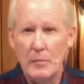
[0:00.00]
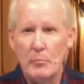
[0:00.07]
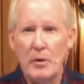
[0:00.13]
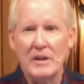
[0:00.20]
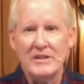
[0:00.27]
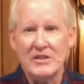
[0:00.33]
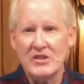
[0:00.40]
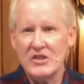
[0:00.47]

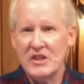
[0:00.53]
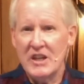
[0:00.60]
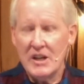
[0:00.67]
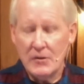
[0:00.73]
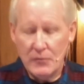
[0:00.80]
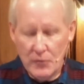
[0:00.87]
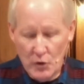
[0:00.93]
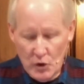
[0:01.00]
But seek
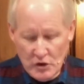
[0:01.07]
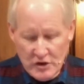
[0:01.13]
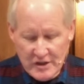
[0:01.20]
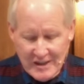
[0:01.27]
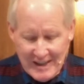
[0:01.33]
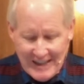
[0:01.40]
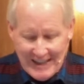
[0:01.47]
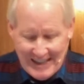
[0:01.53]

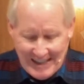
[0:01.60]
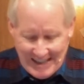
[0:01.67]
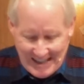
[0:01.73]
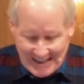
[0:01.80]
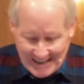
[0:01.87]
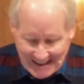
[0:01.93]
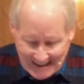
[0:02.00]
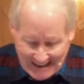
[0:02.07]
first
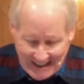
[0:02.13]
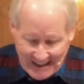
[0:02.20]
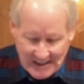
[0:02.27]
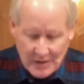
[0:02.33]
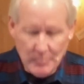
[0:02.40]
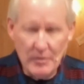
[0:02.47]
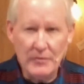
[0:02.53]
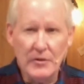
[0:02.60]
the
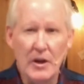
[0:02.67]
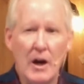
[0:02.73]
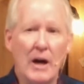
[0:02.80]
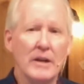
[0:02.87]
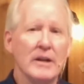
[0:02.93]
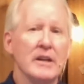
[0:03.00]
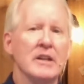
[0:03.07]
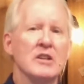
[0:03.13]
kingdom of
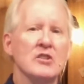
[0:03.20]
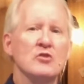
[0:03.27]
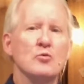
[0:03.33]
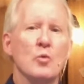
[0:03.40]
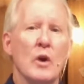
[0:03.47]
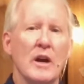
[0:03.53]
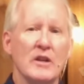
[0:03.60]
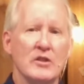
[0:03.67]
God and his
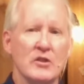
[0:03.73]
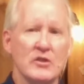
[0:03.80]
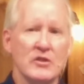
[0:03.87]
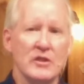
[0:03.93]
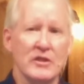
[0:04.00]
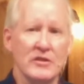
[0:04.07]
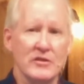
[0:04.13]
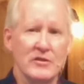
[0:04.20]

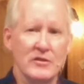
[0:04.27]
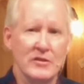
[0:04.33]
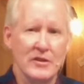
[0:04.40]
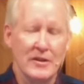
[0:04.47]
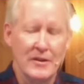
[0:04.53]
righteousness,